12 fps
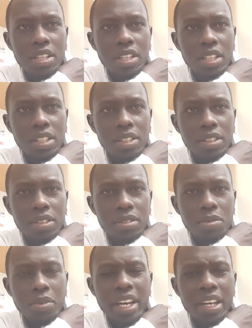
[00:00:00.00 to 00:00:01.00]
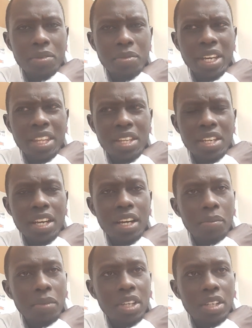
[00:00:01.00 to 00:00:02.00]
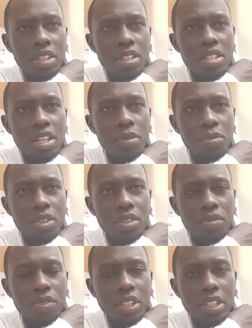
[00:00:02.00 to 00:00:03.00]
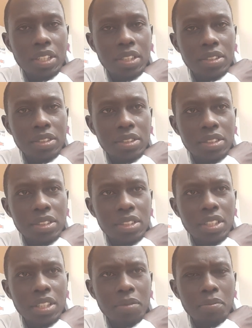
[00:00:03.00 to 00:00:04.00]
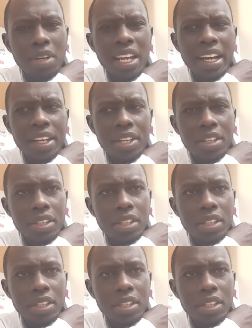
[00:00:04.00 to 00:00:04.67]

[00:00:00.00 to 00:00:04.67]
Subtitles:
where they come in terms of blood.